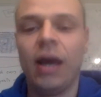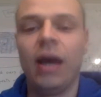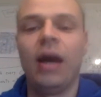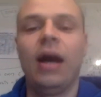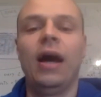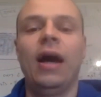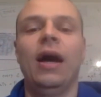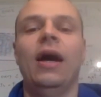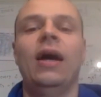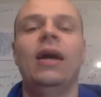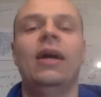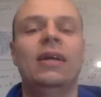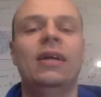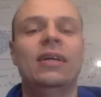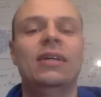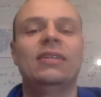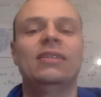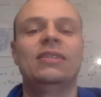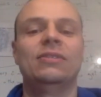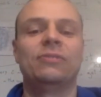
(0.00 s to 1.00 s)
The
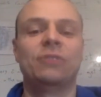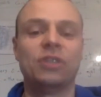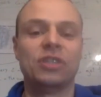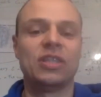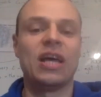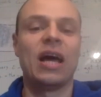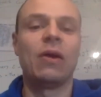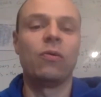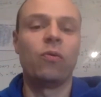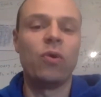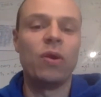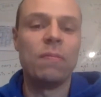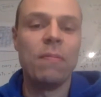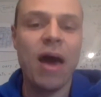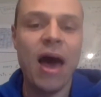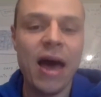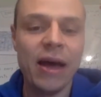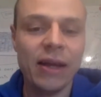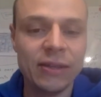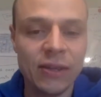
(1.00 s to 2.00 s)
first time we
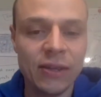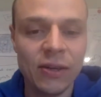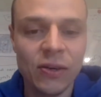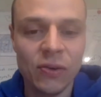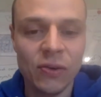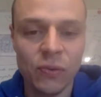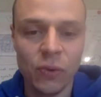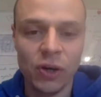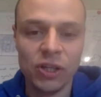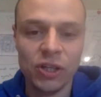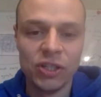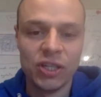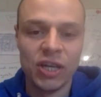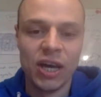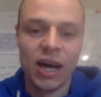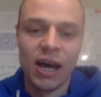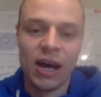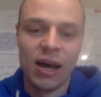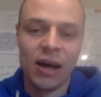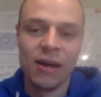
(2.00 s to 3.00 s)
met was
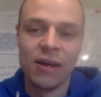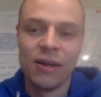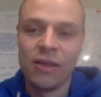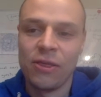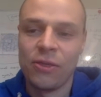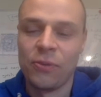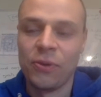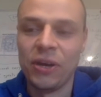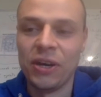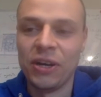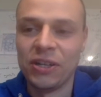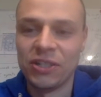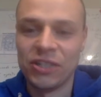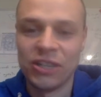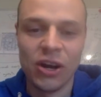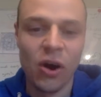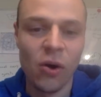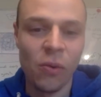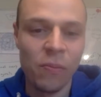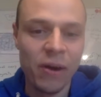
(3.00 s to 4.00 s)
3 years
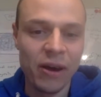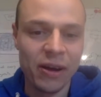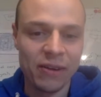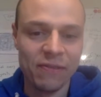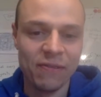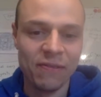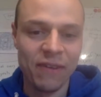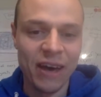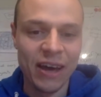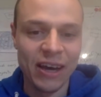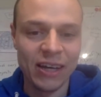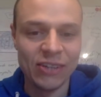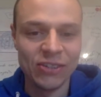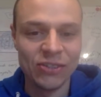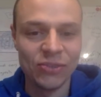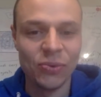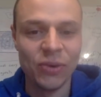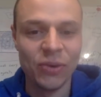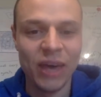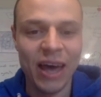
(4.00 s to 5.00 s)
ago back in
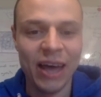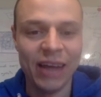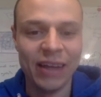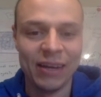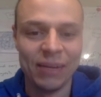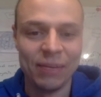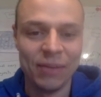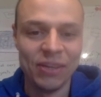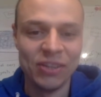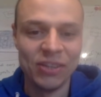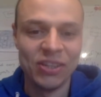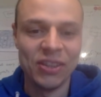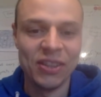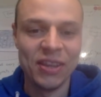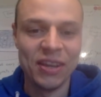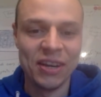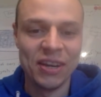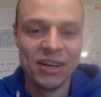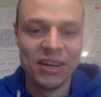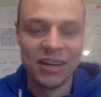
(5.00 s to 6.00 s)
Vegas. We had an amazing
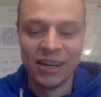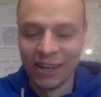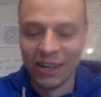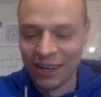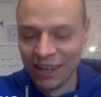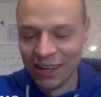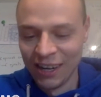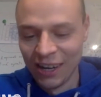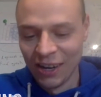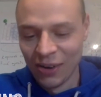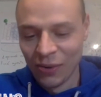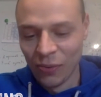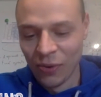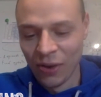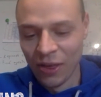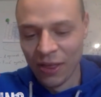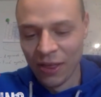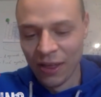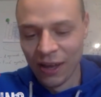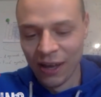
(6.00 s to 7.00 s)
dinner
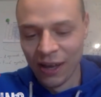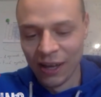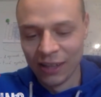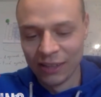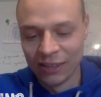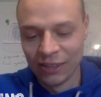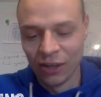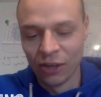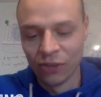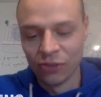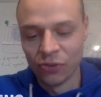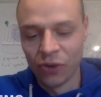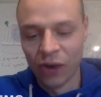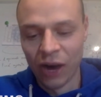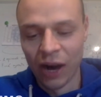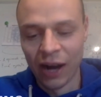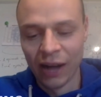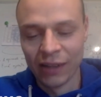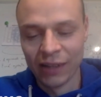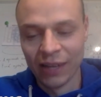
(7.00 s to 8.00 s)
with Todd
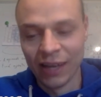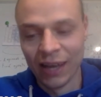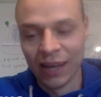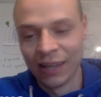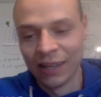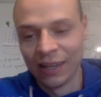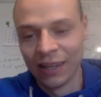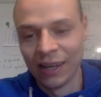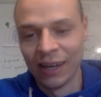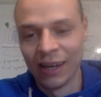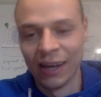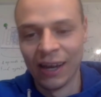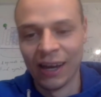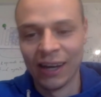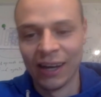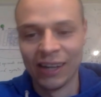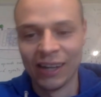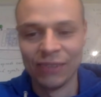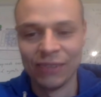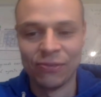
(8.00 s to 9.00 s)
Wright and
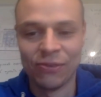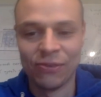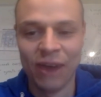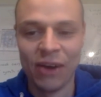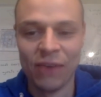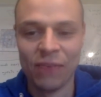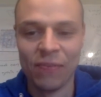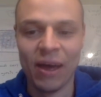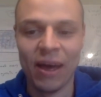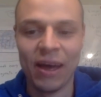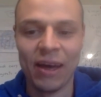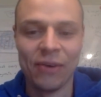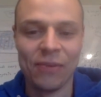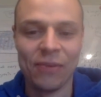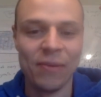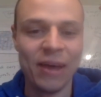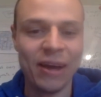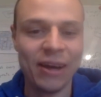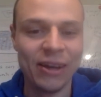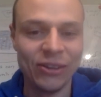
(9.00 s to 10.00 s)
another friend of mine,
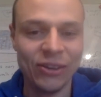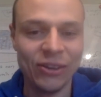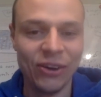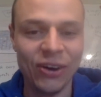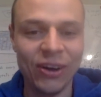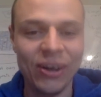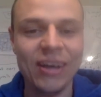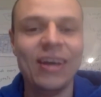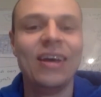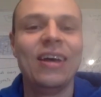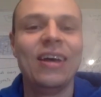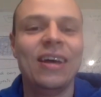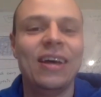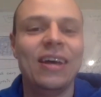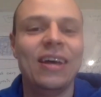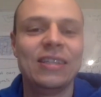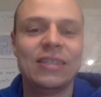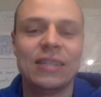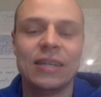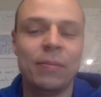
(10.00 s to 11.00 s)
Roberto.
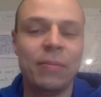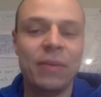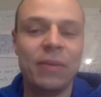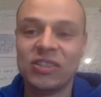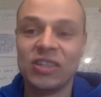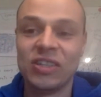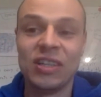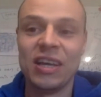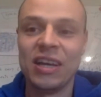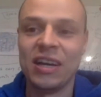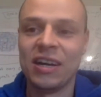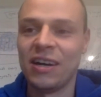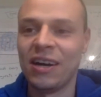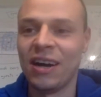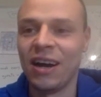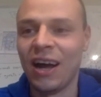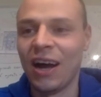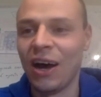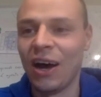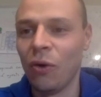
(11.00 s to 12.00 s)
It's an amazing
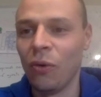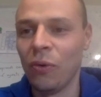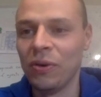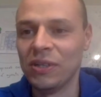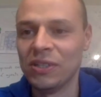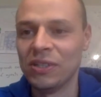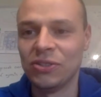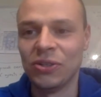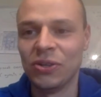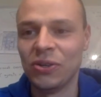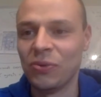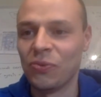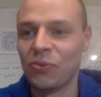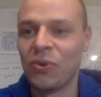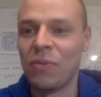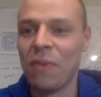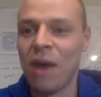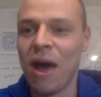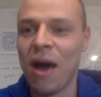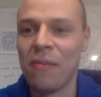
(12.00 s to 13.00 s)
dinner. I always
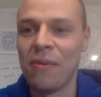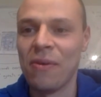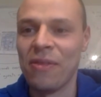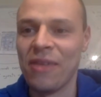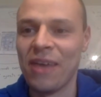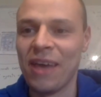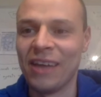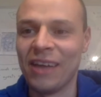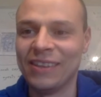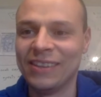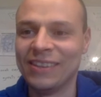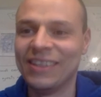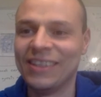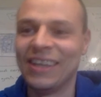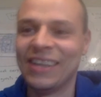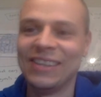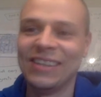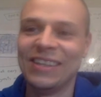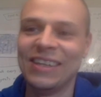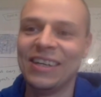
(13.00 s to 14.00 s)
remember
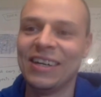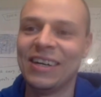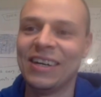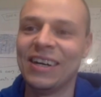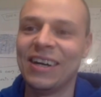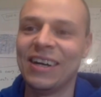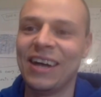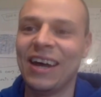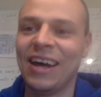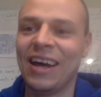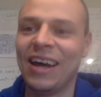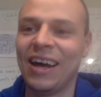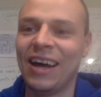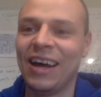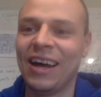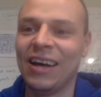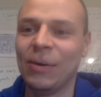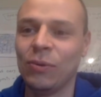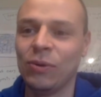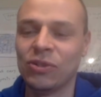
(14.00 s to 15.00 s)
that dinner.
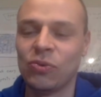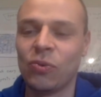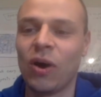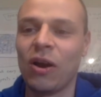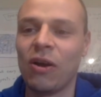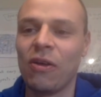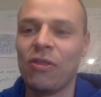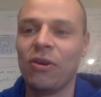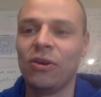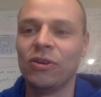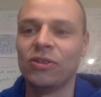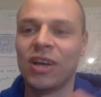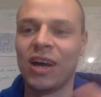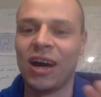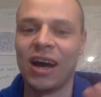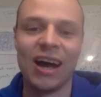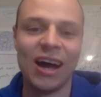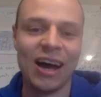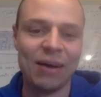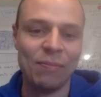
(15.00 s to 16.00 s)
It was one of those
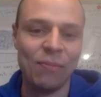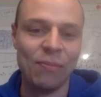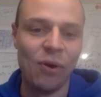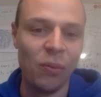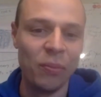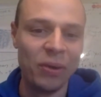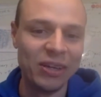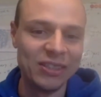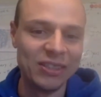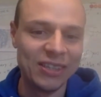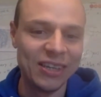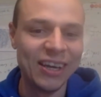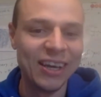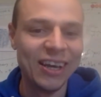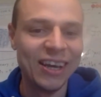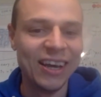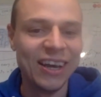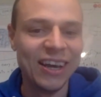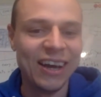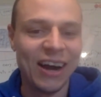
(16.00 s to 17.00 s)
haha moments.
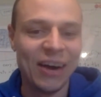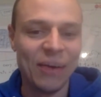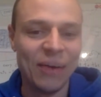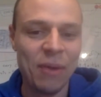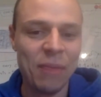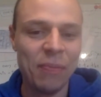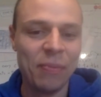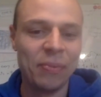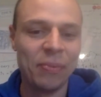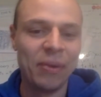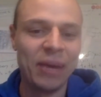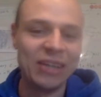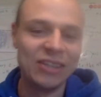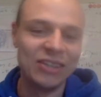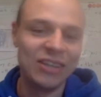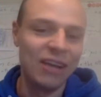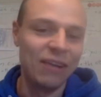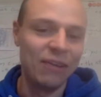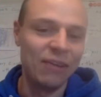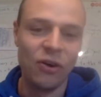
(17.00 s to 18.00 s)
I remember
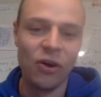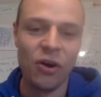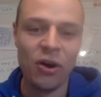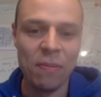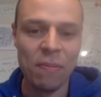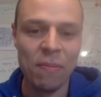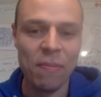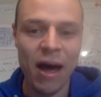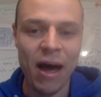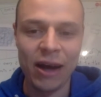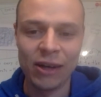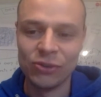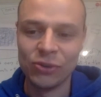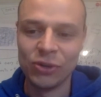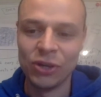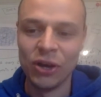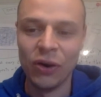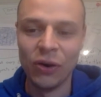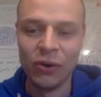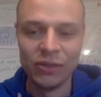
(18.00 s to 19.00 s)
myself going back to
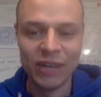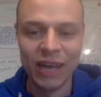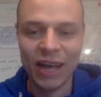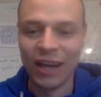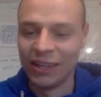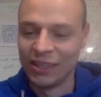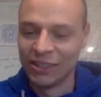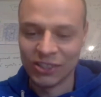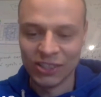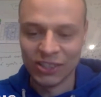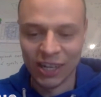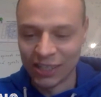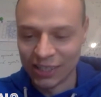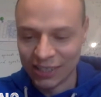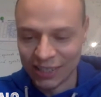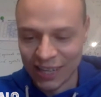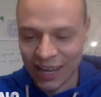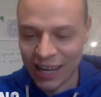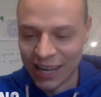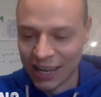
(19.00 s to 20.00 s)
the hotel and
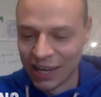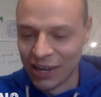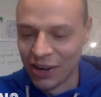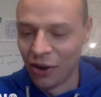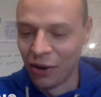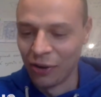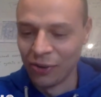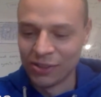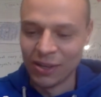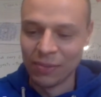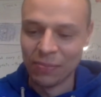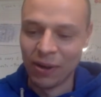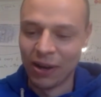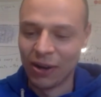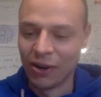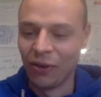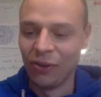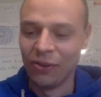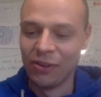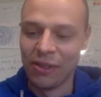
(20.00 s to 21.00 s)
start taking notes
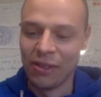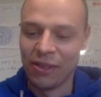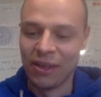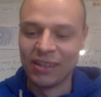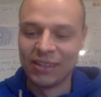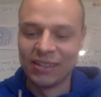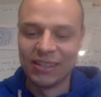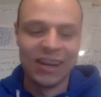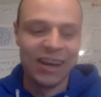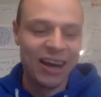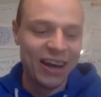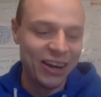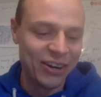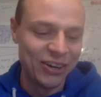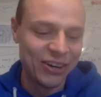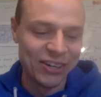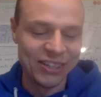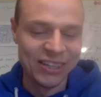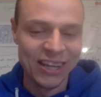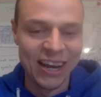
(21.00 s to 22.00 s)
about all the things that I
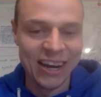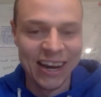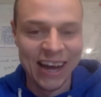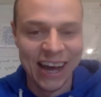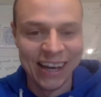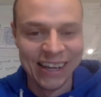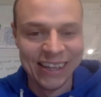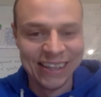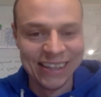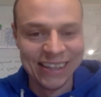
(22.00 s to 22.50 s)
heard that night.